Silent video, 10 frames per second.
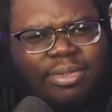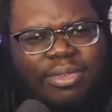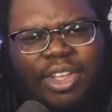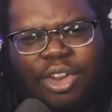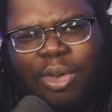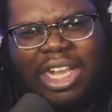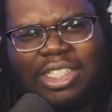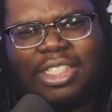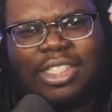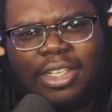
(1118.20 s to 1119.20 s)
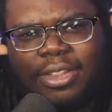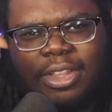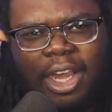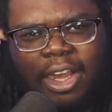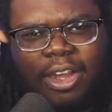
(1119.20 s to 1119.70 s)
crest,
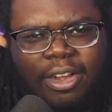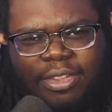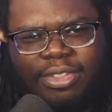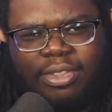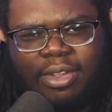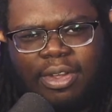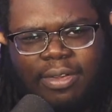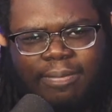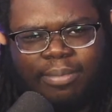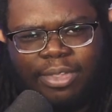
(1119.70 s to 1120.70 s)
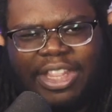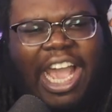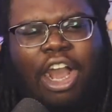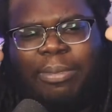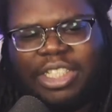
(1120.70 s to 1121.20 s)
the
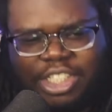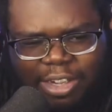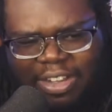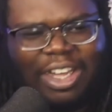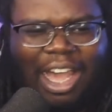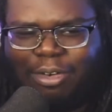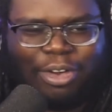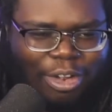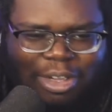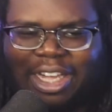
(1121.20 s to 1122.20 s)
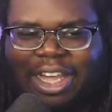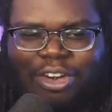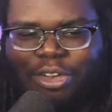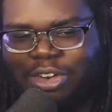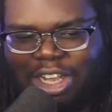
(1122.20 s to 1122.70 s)
helmet stuff. I don't
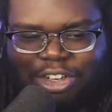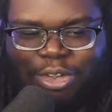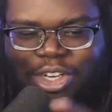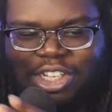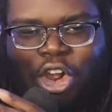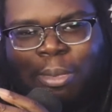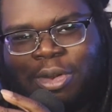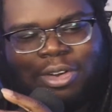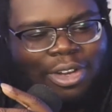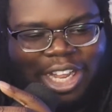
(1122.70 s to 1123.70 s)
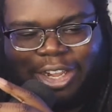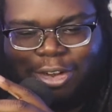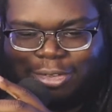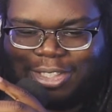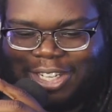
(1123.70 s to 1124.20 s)
know this armored lingo.
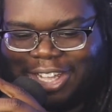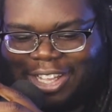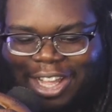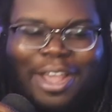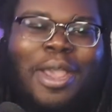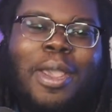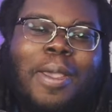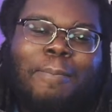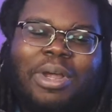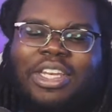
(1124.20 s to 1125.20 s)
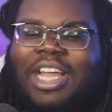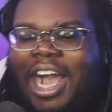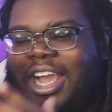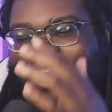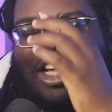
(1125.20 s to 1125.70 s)
But Dai
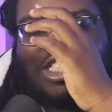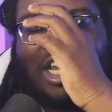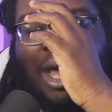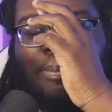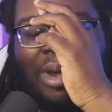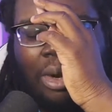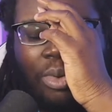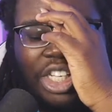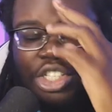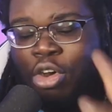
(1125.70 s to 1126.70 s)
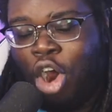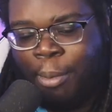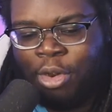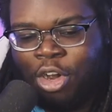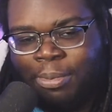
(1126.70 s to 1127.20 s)
looks a lot better with this new armor
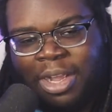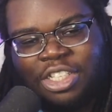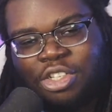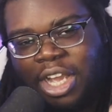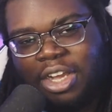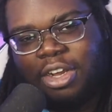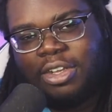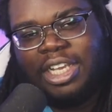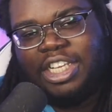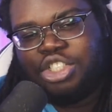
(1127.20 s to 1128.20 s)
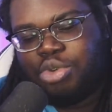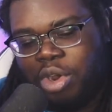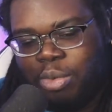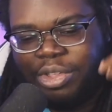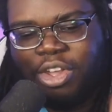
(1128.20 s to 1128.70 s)
on, man. So yeah, he's stronger
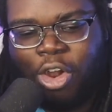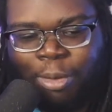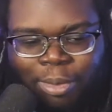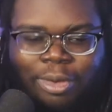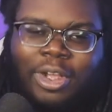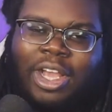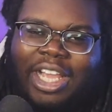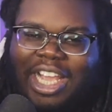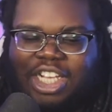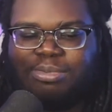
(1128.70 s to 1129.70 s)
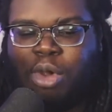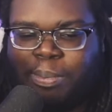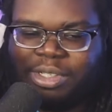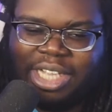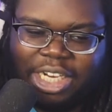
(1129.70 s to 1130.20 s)
with the armor. He has more
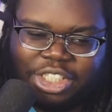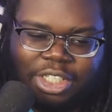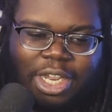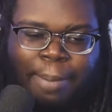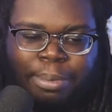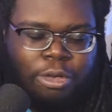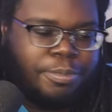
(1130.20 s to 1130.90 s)
protection, and boom.